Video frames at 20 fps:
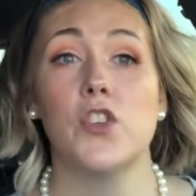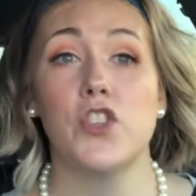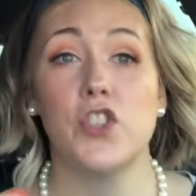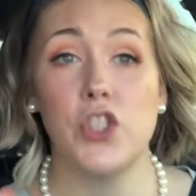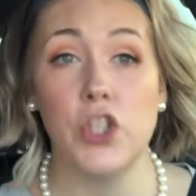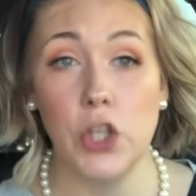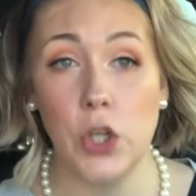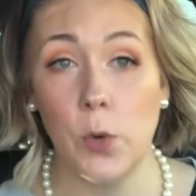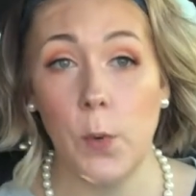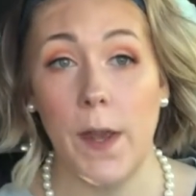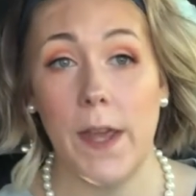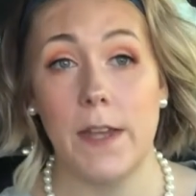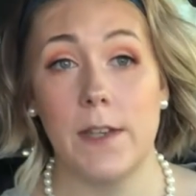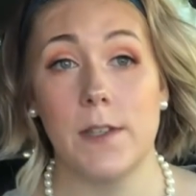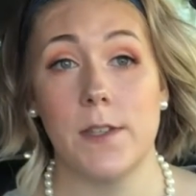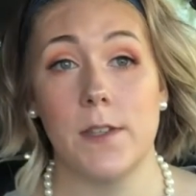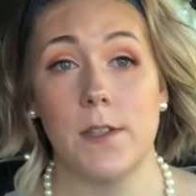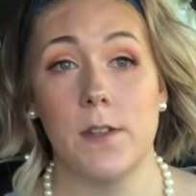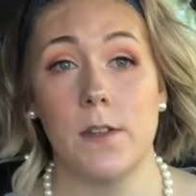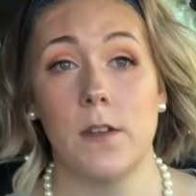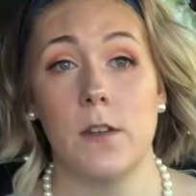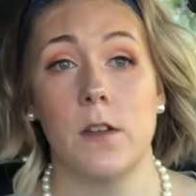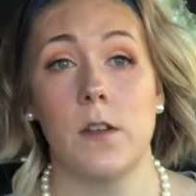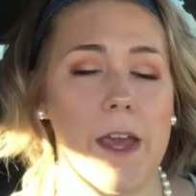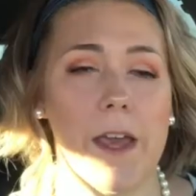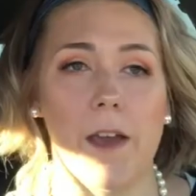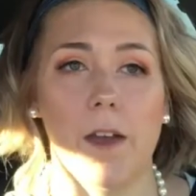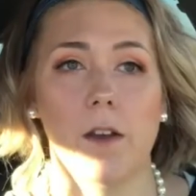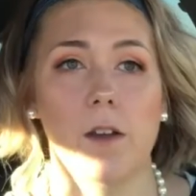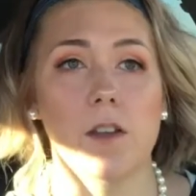do it.
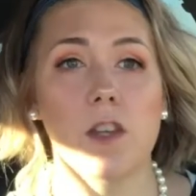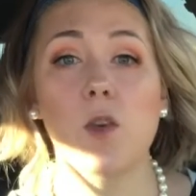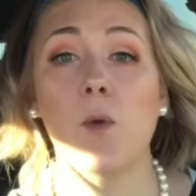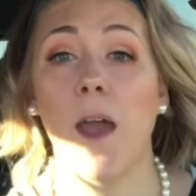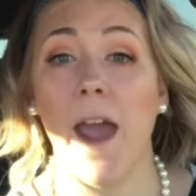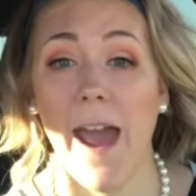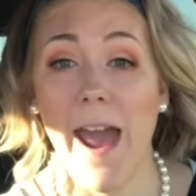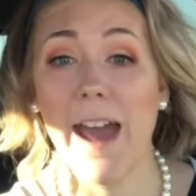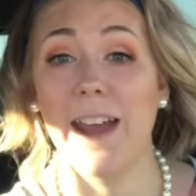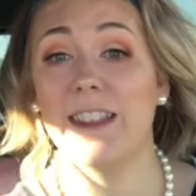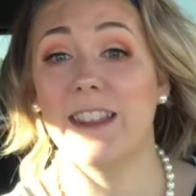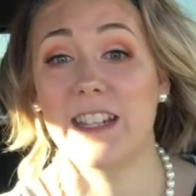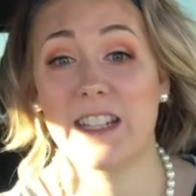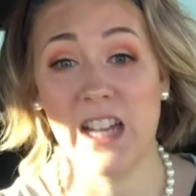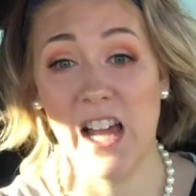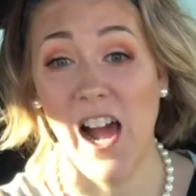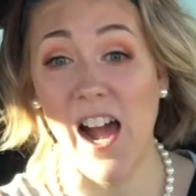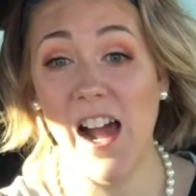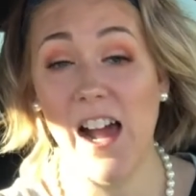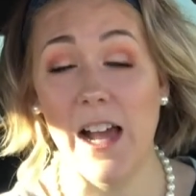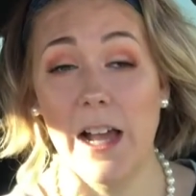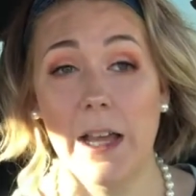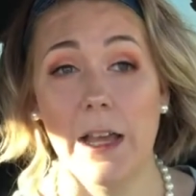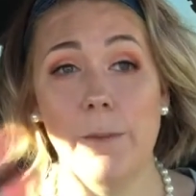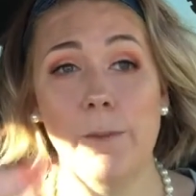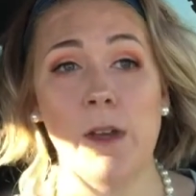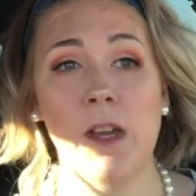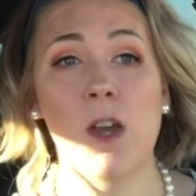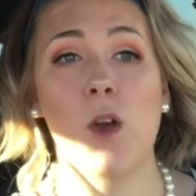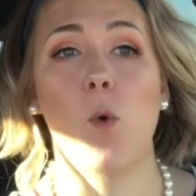You had the
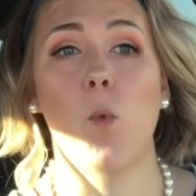time.